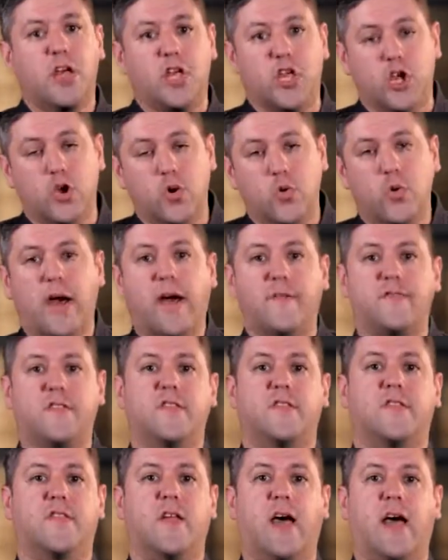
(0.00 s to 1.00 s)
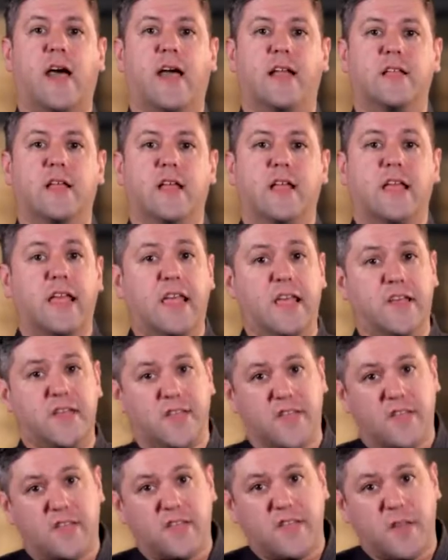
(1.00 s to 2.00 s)
You have to decide, is
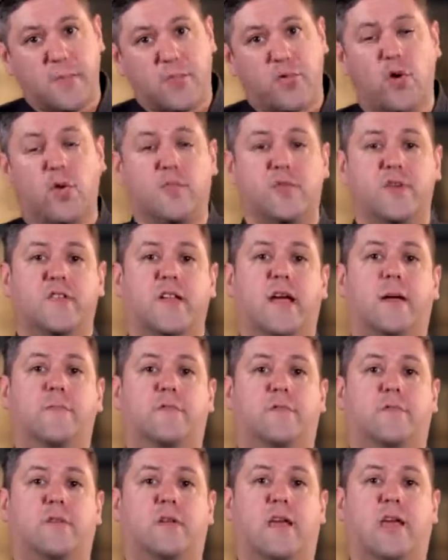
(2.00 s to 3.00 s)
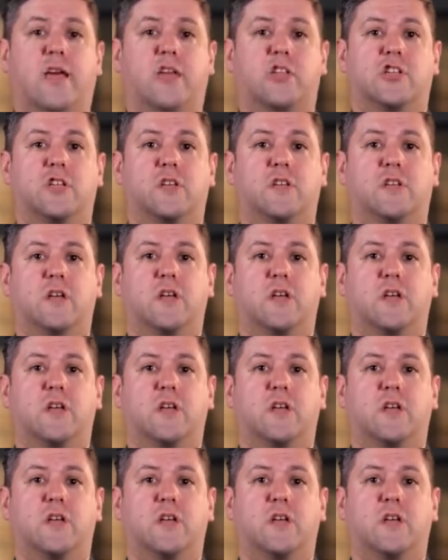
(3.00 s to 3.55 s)
this the appropriate time to engage?